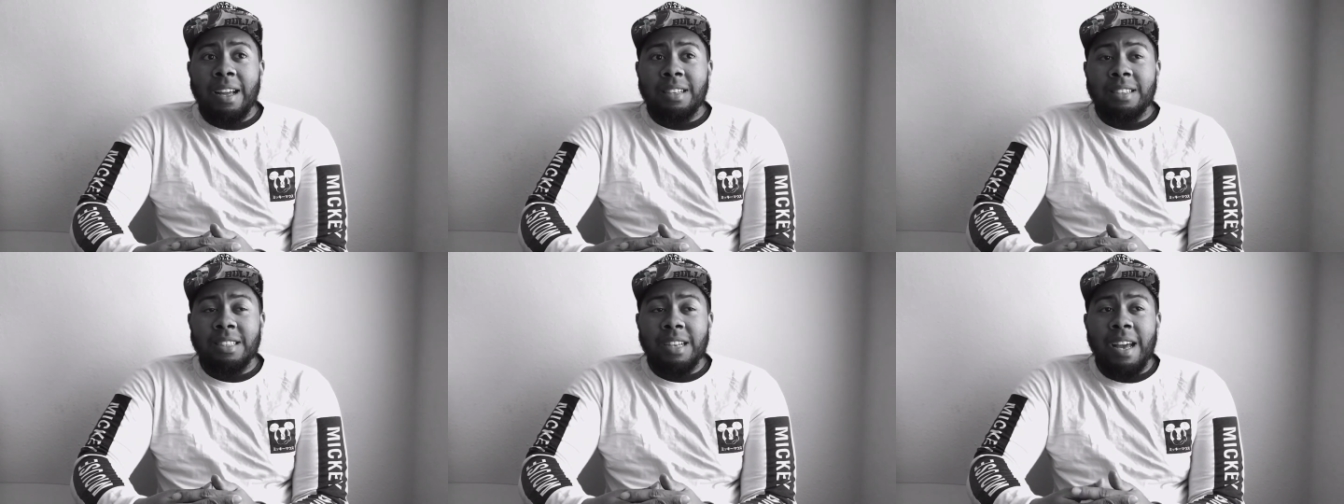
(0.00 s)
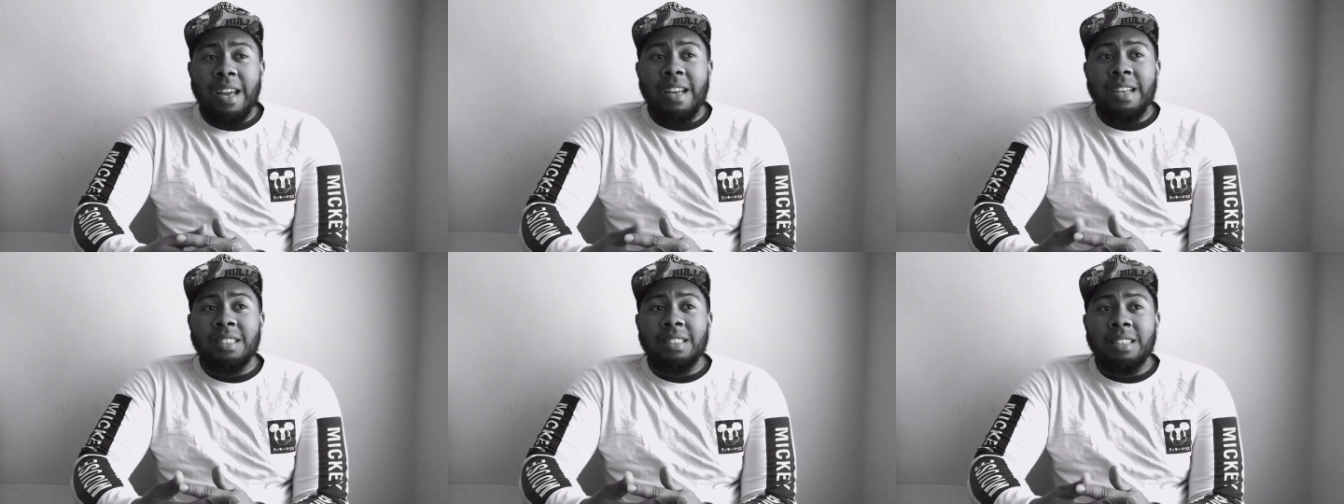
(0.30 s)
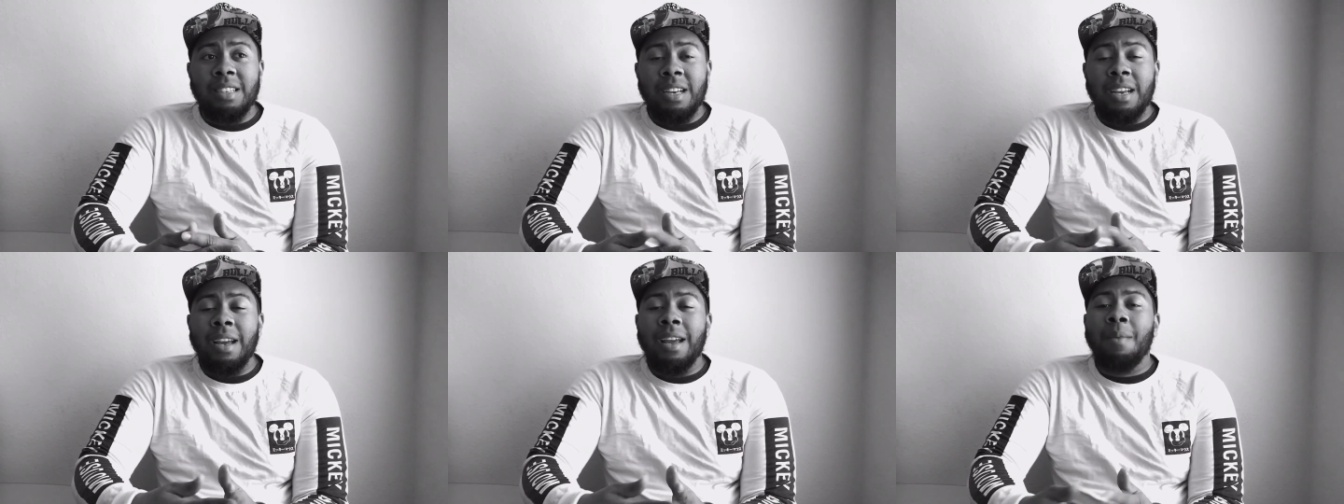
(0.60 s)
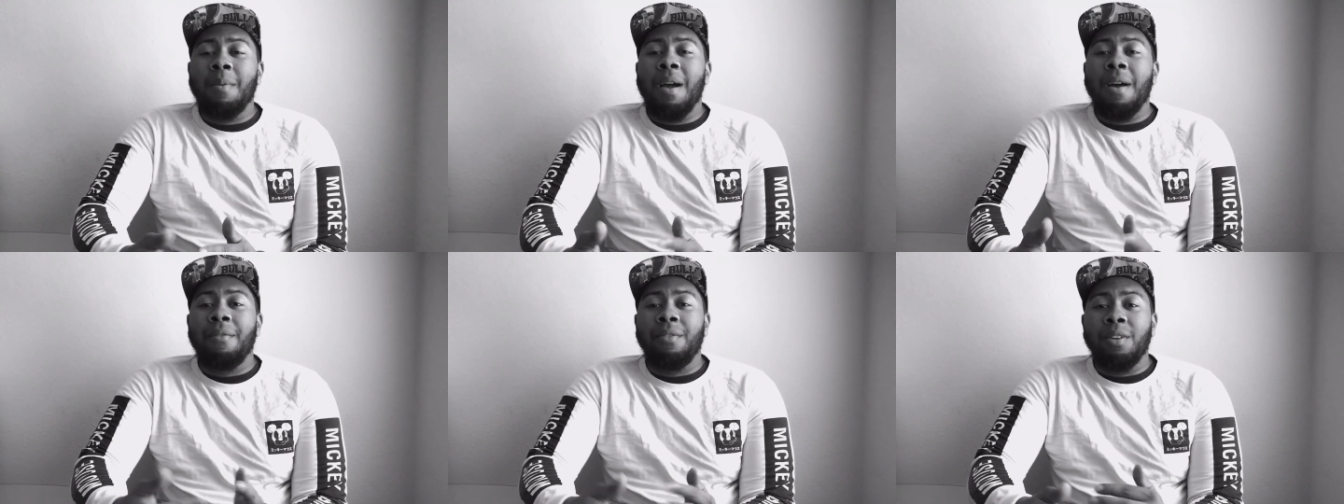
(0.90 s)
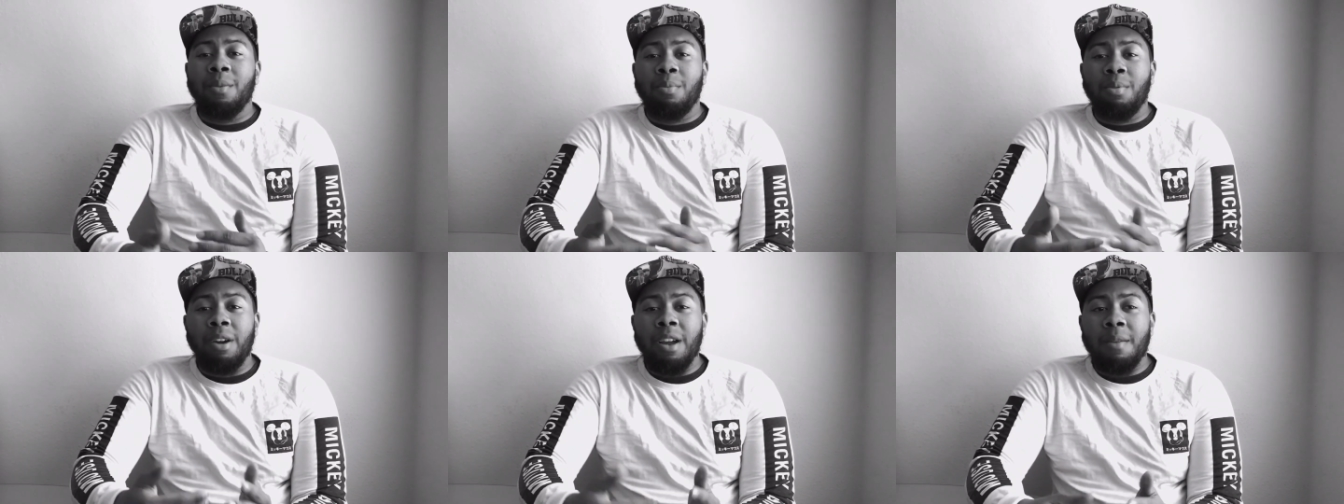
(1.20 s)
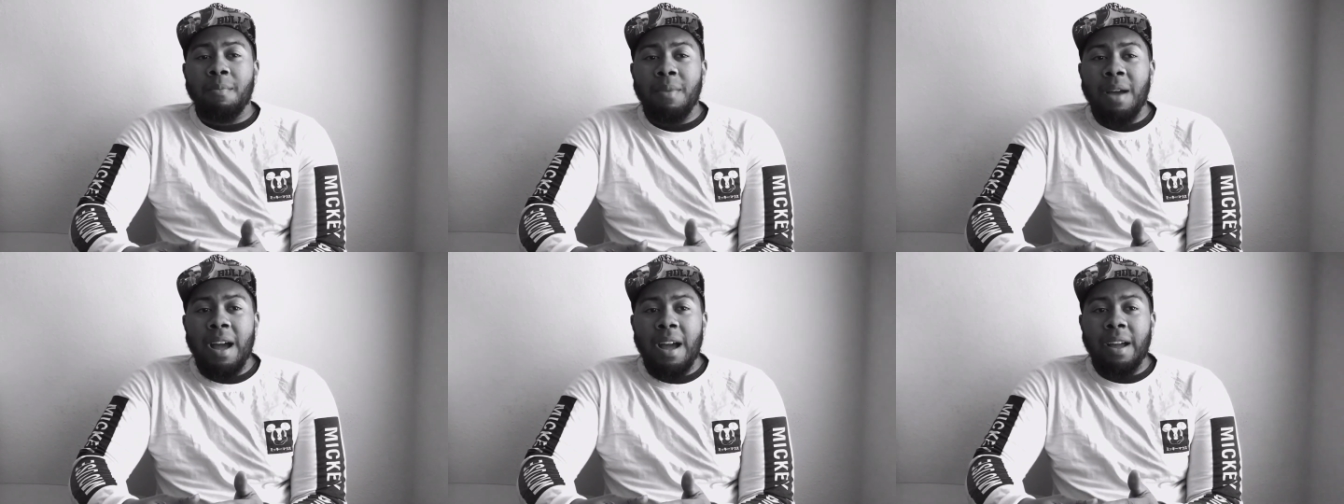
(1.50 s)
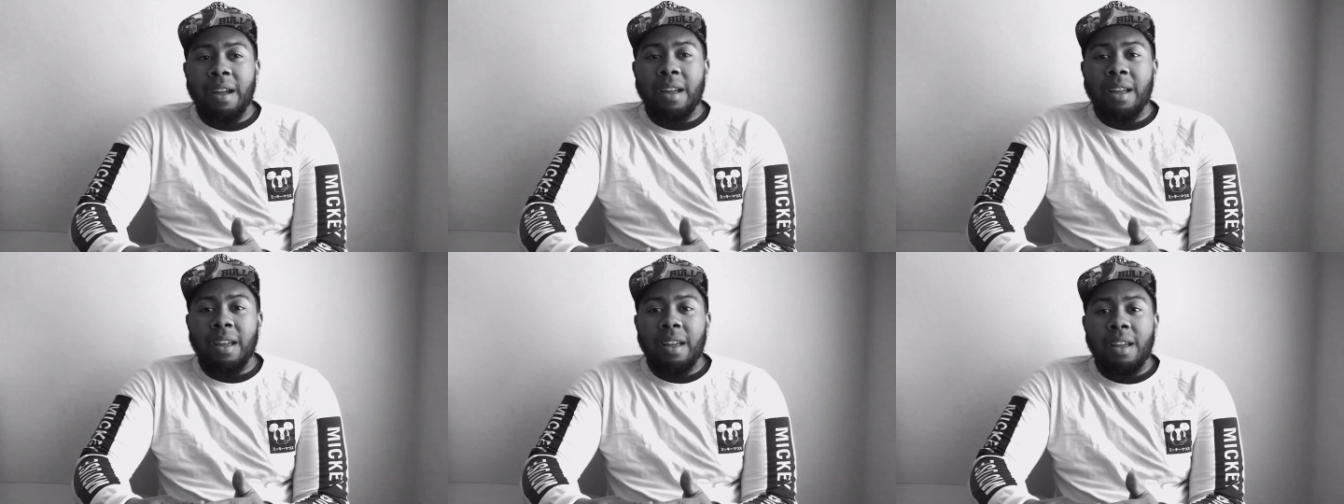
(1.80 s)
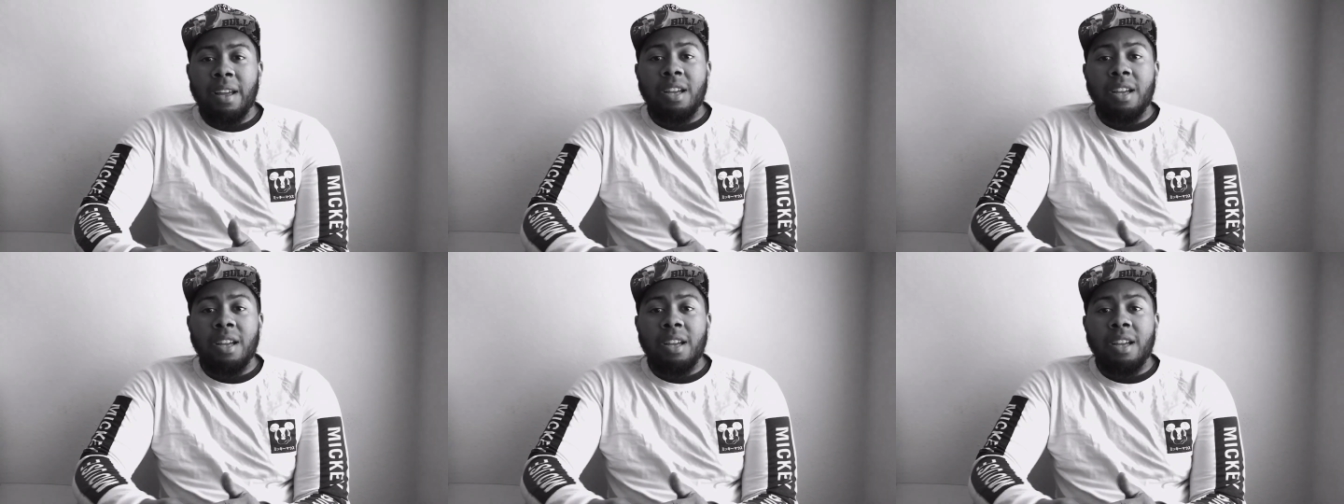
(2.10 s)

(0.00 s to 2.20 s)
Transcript: chain shit him having to bring it back,